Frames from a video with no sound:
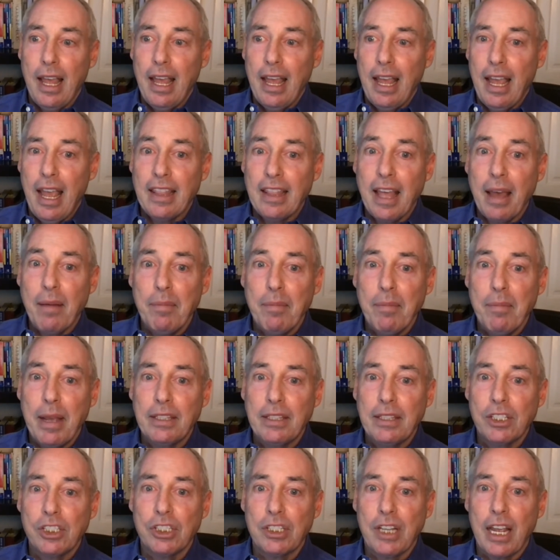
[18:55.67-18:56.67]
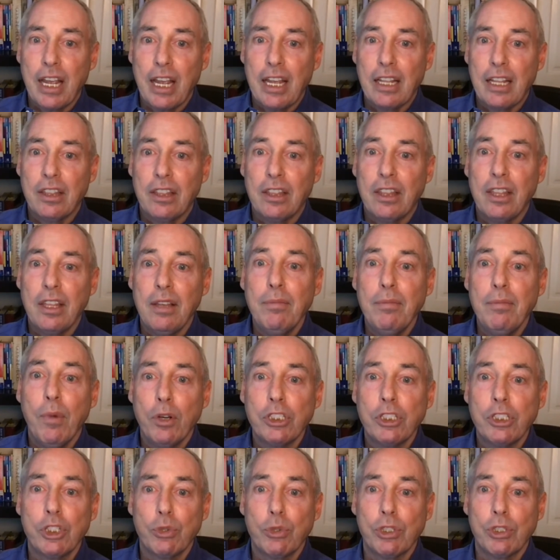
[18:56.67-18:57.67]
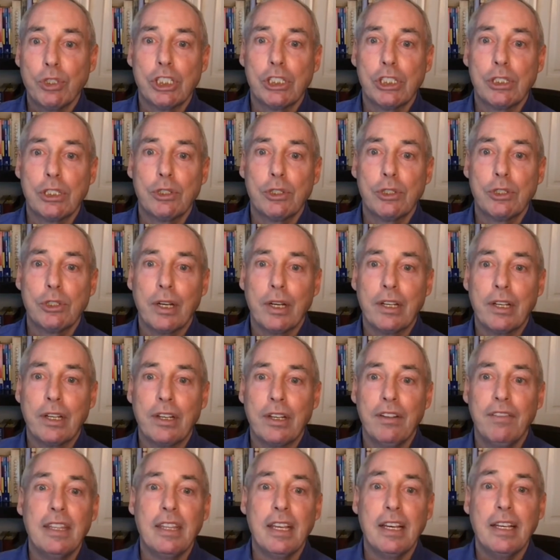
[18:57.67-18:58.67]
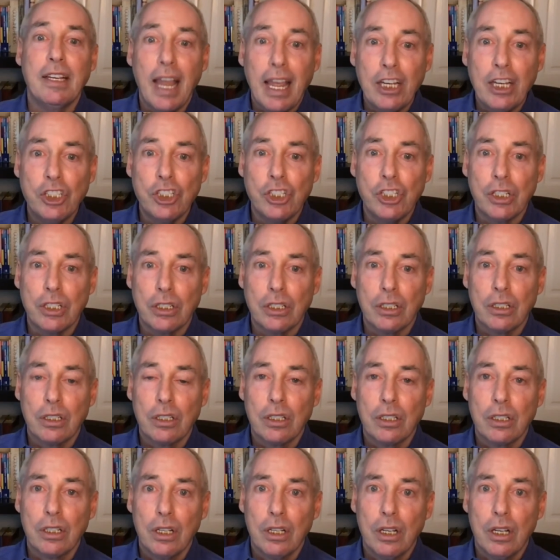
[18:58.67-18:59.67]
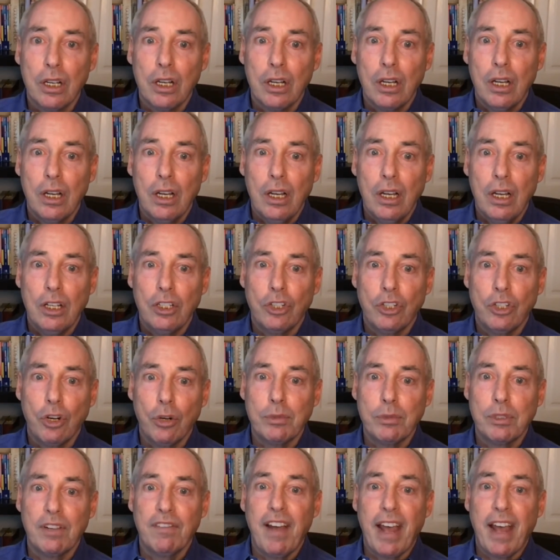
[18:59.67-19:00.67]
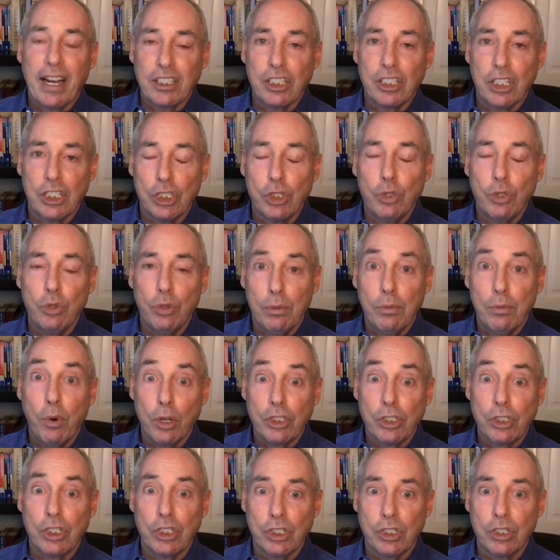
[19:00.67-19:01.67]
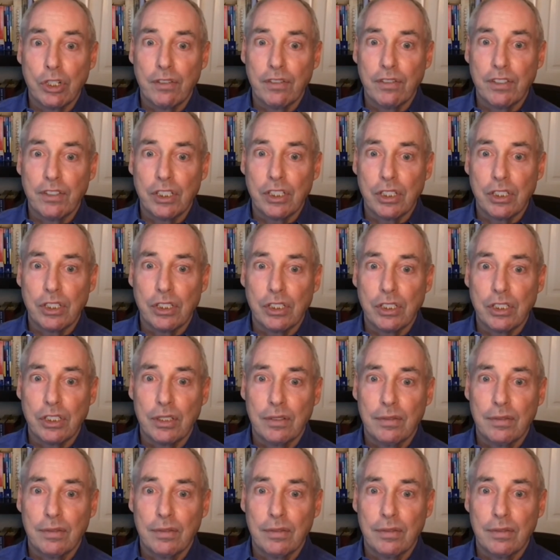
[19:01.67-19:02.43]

And that made the state the most restrictive in the nation in terms of access to abortion services.